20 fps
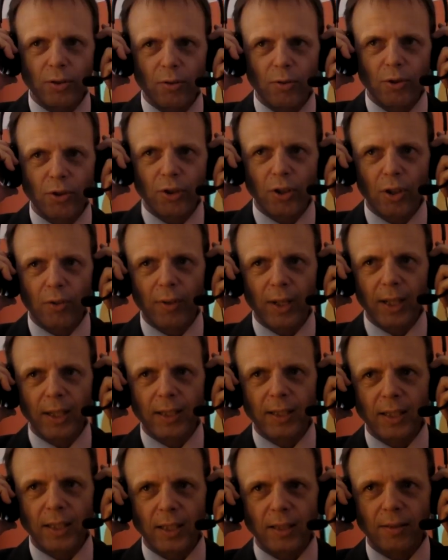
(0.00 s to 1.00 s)
solution over
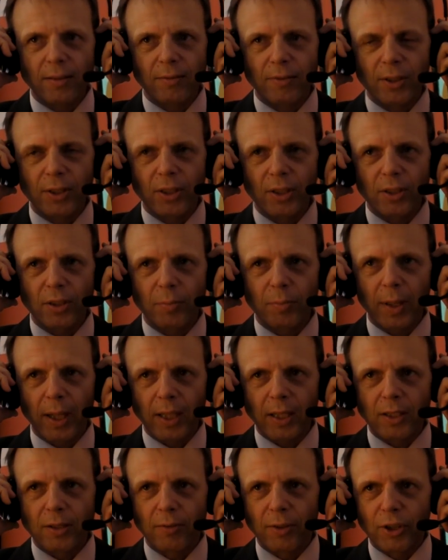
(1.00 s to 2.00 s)
LTE, which is
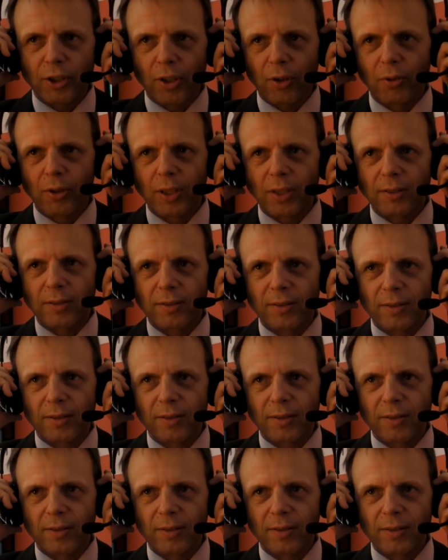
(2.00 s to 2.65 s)
packet switch only.